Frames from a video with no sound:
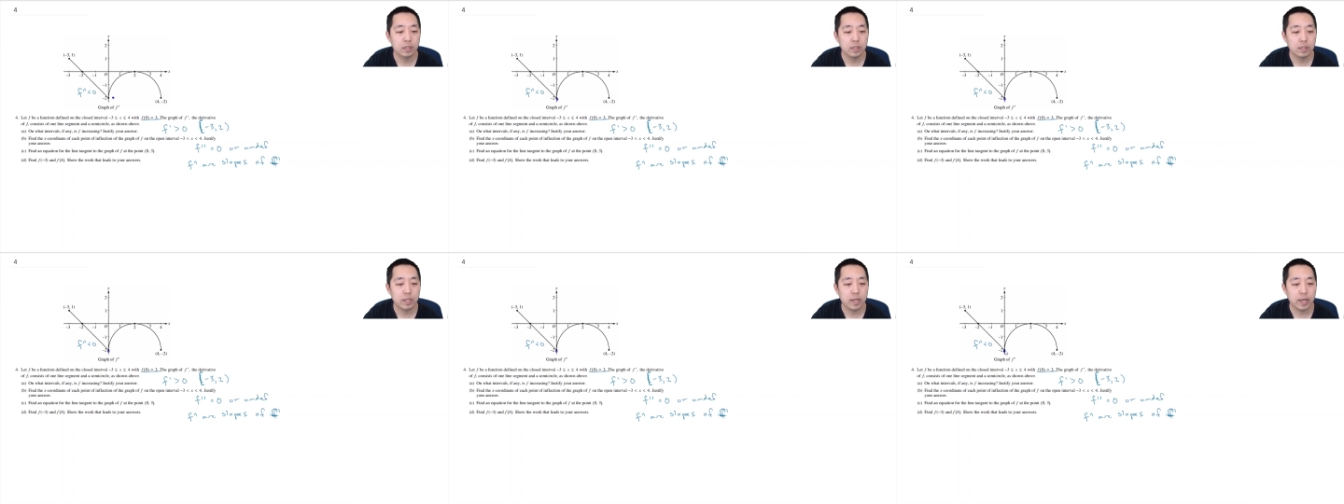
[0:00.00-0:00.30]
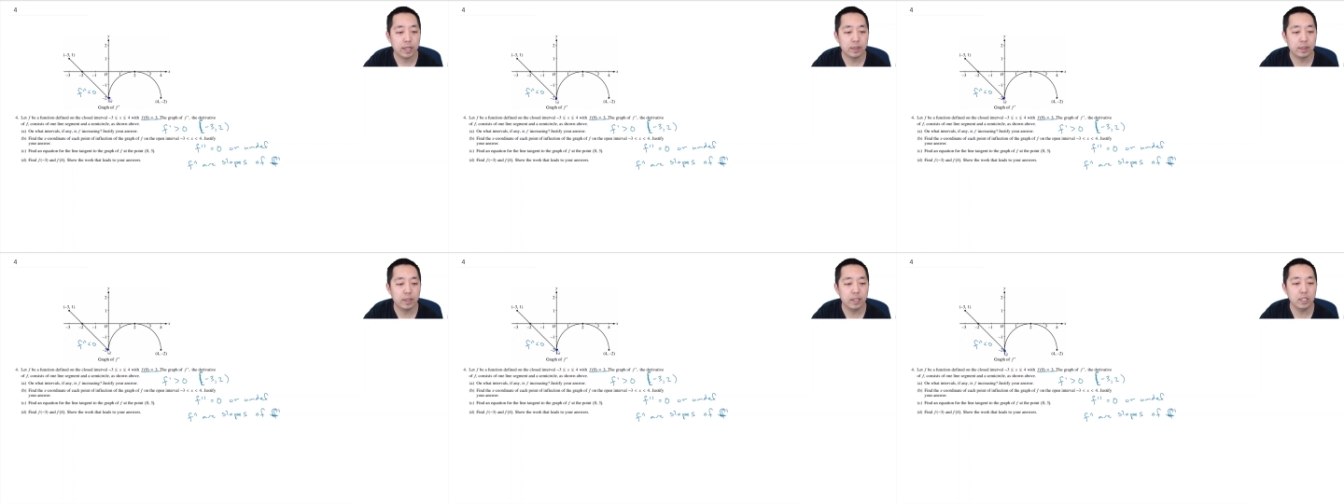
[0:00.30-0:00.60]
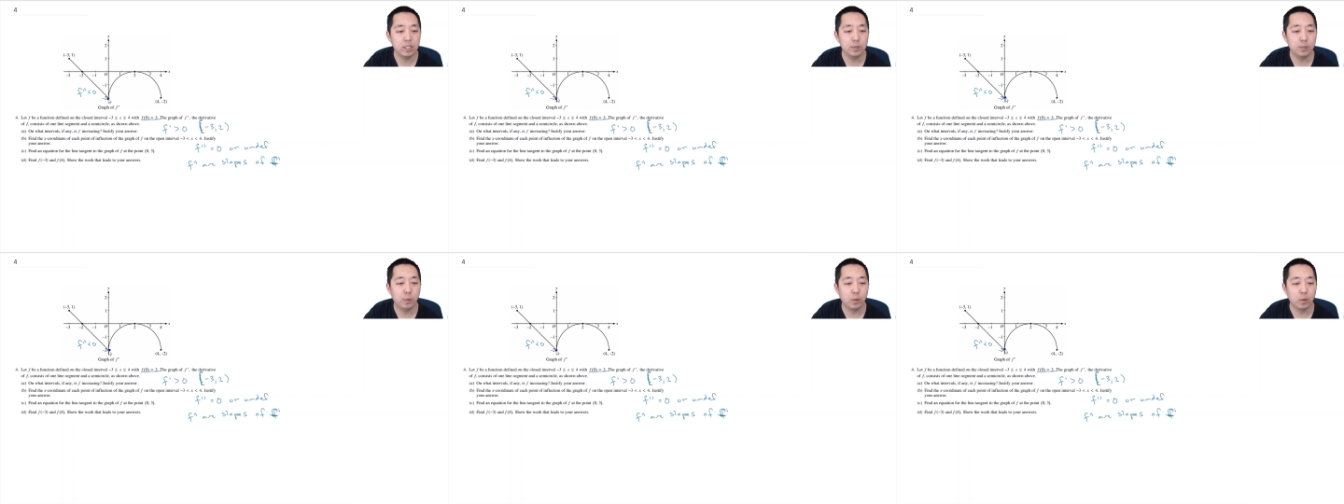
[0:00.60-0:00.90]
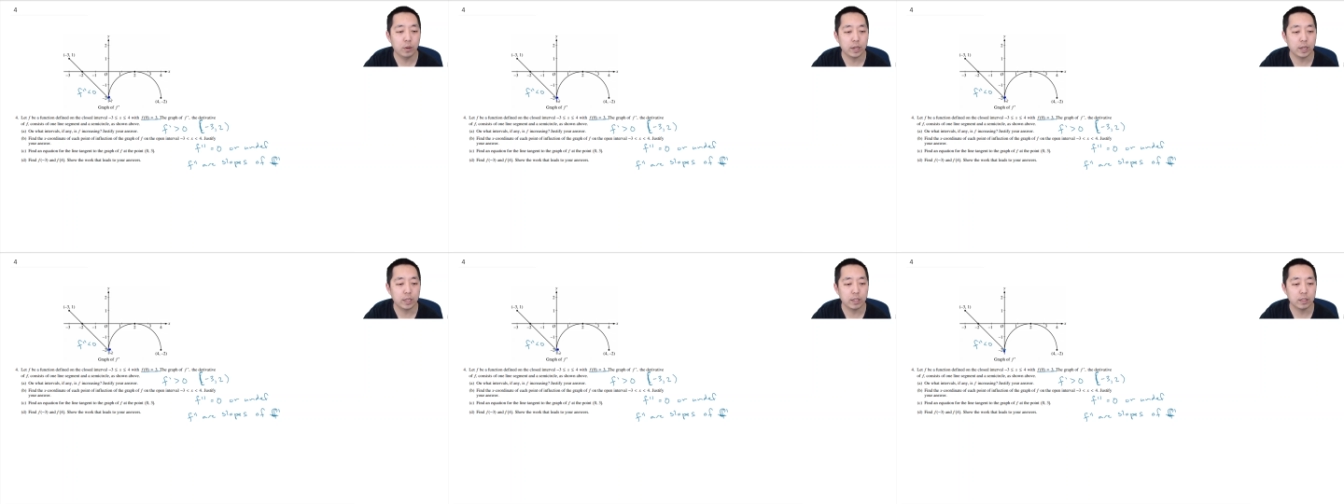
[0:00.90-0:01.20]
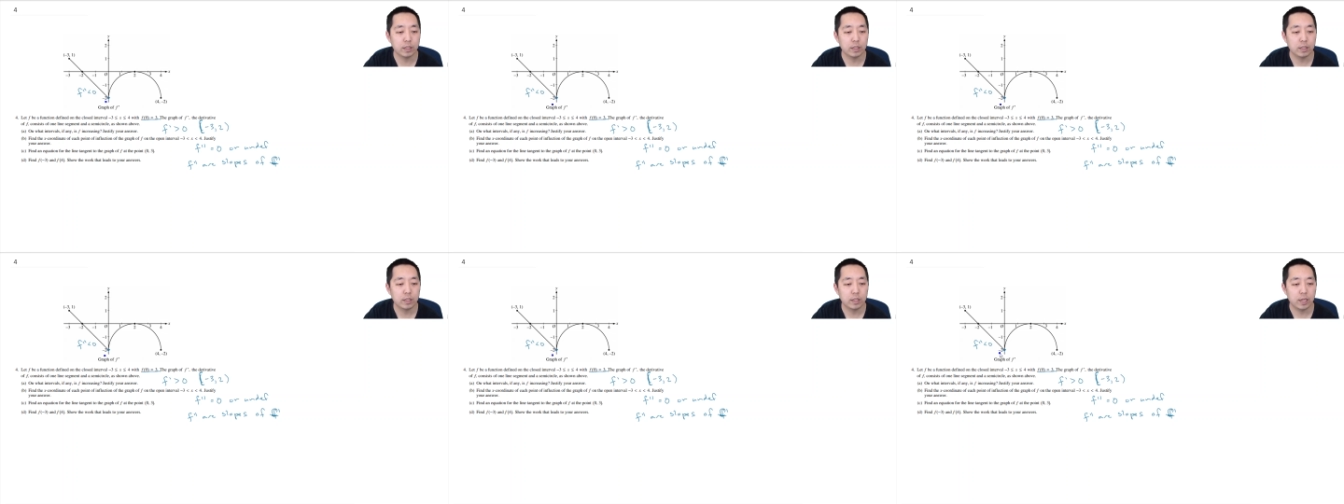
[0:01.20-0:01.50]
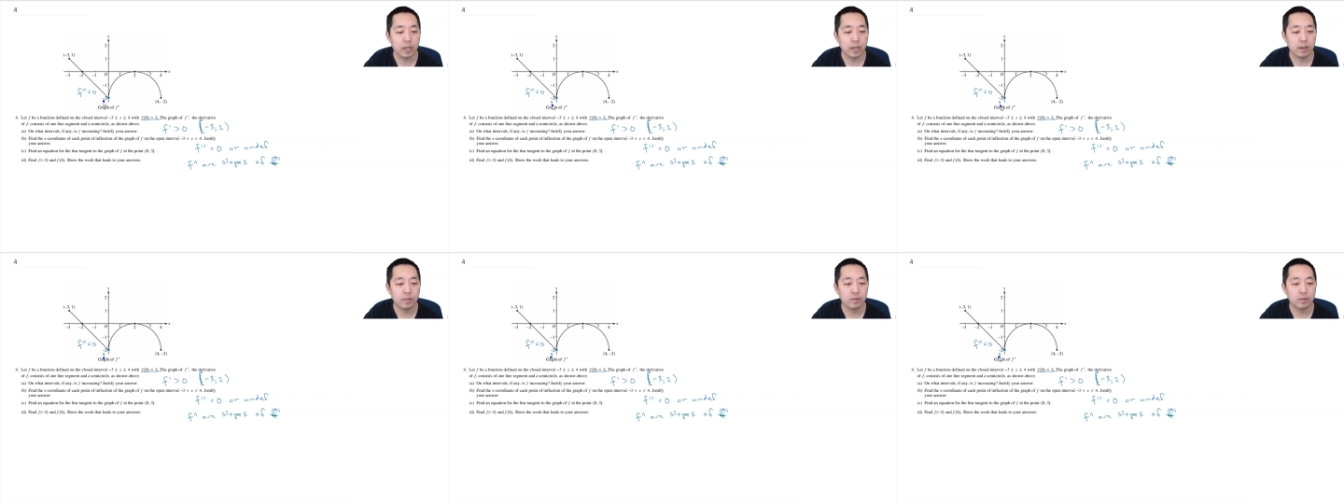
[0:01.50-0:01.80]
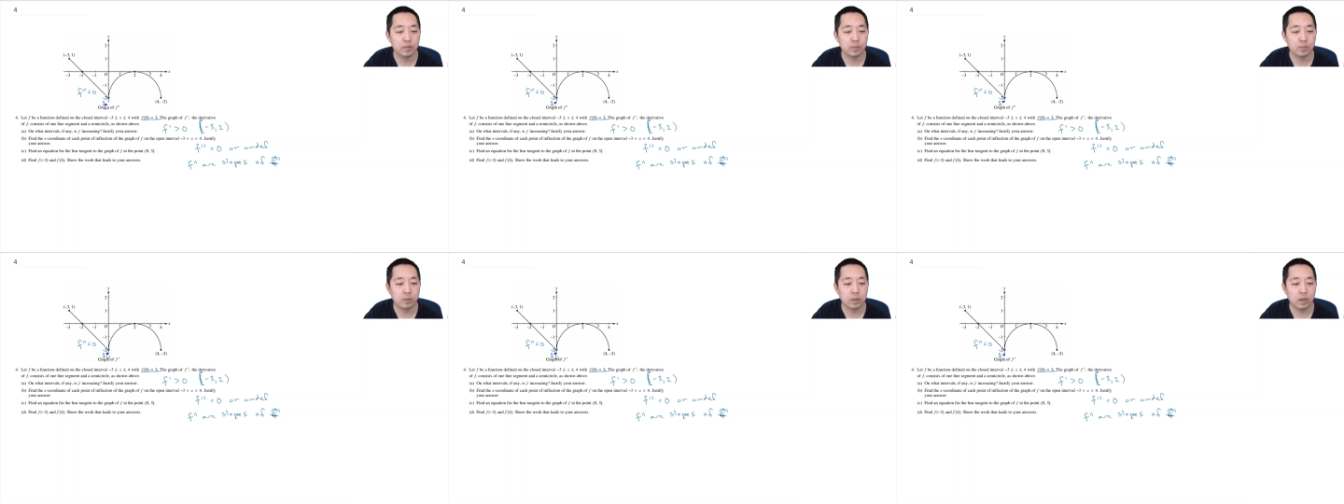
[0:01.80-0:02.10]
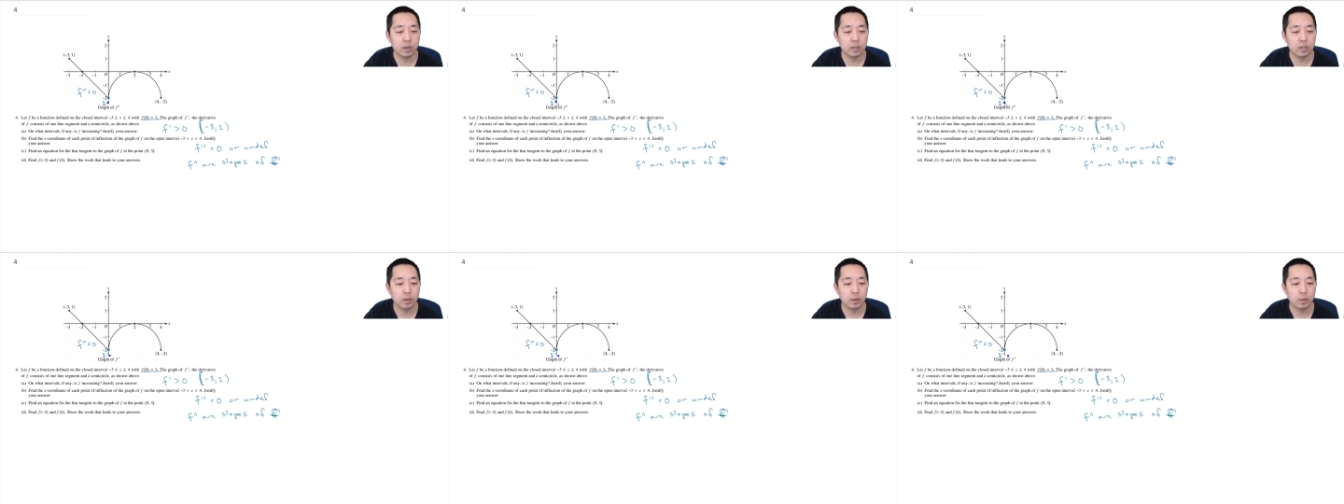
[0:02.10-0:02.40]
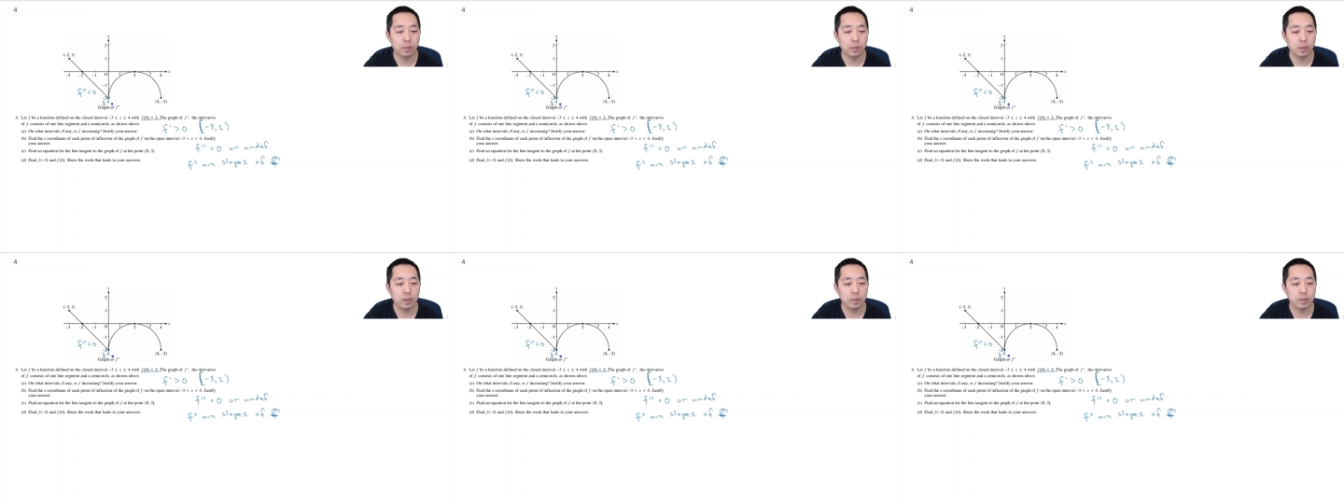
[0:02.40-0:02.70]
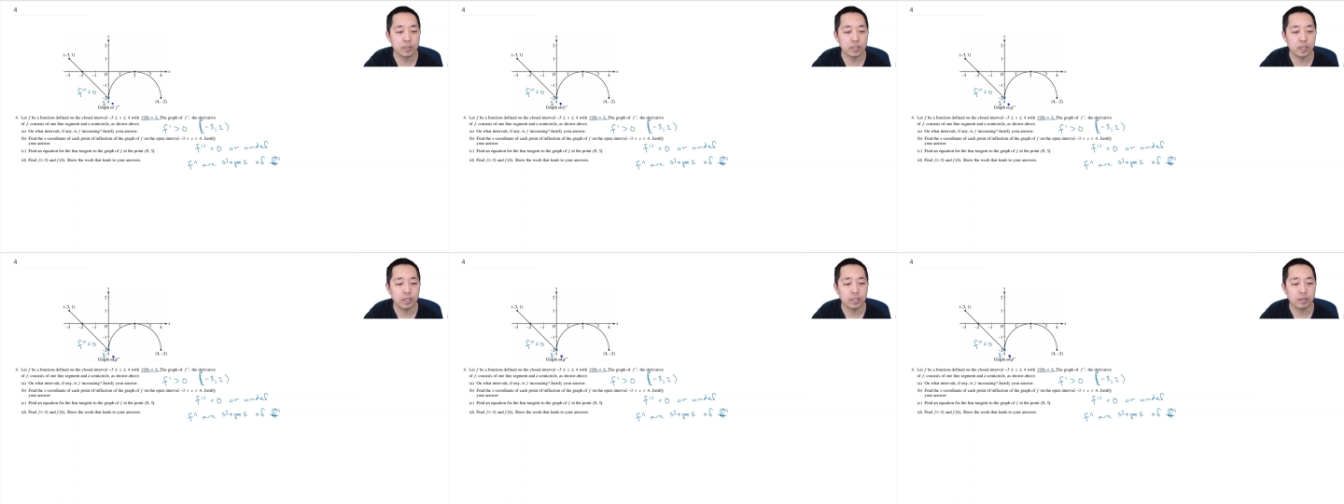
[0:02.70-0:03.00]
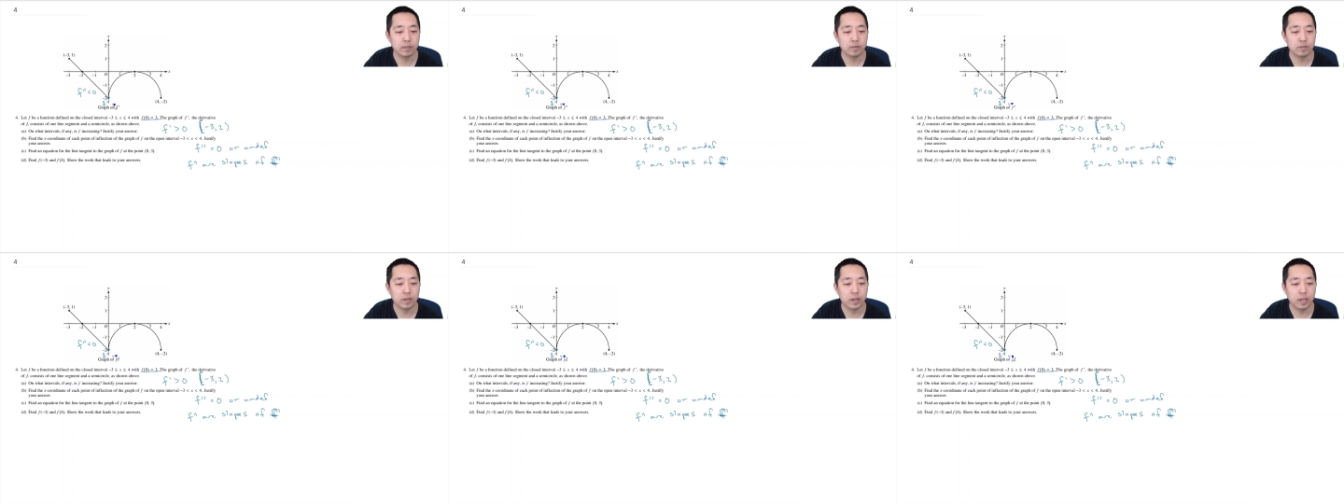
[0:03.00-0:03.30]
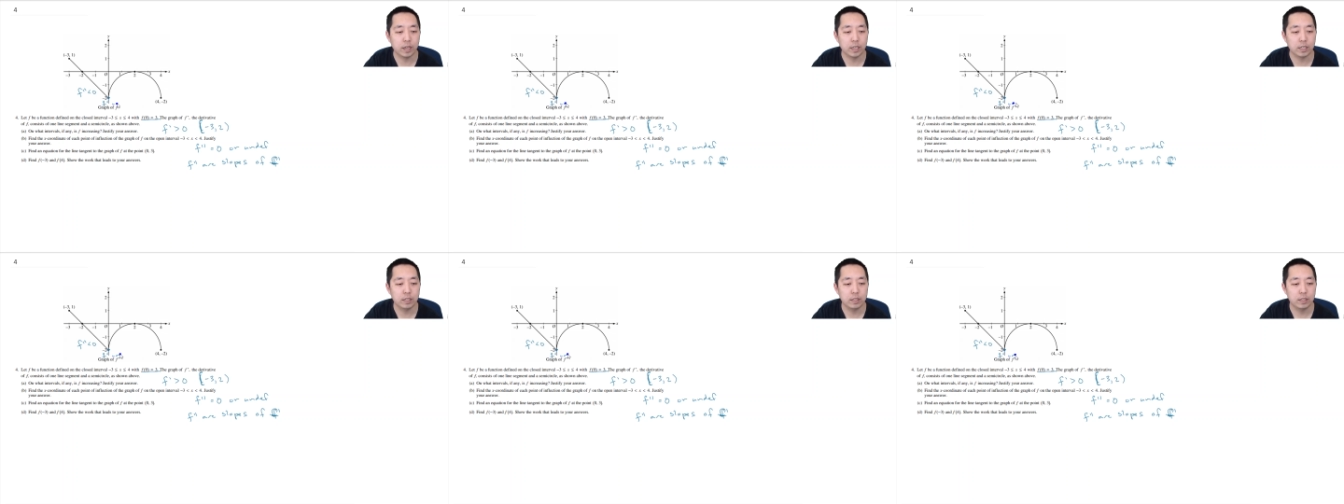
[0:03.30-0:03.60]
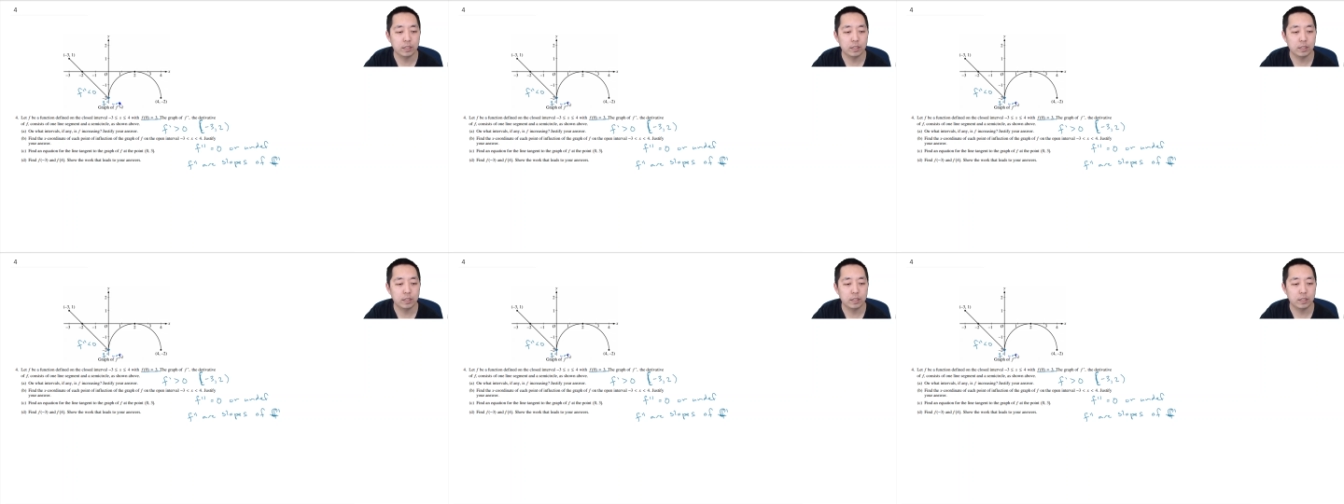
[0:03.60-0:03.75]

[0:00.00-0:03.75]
At this point, f double prime is undefined.